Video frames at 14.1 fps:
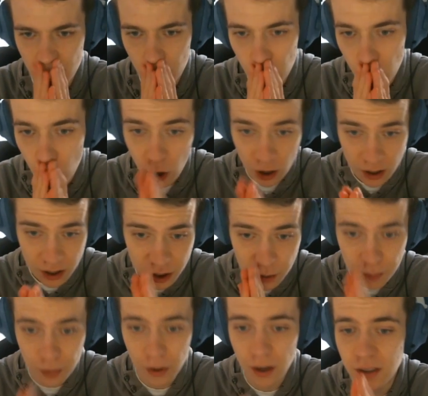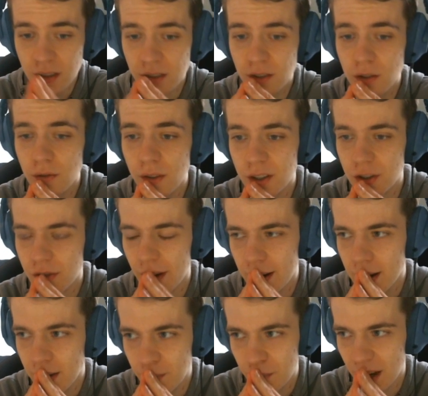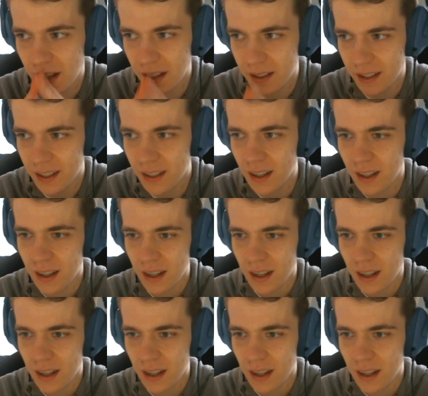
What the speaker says: more support towards Dragon Paladin,